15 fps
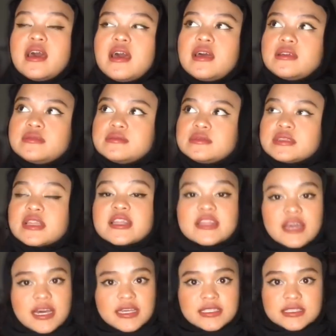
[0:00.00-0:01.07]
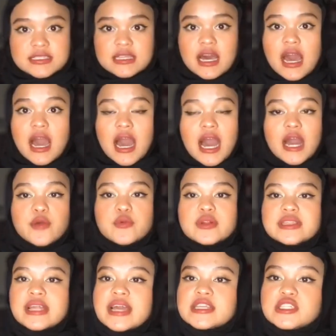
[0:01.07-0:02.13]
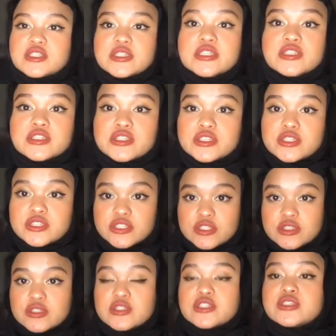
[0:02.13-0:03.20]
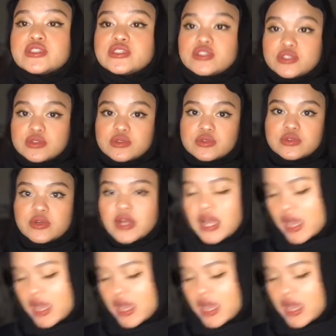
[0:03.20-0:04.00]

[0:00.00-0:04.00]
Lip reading: And thus, I would like to introduce to you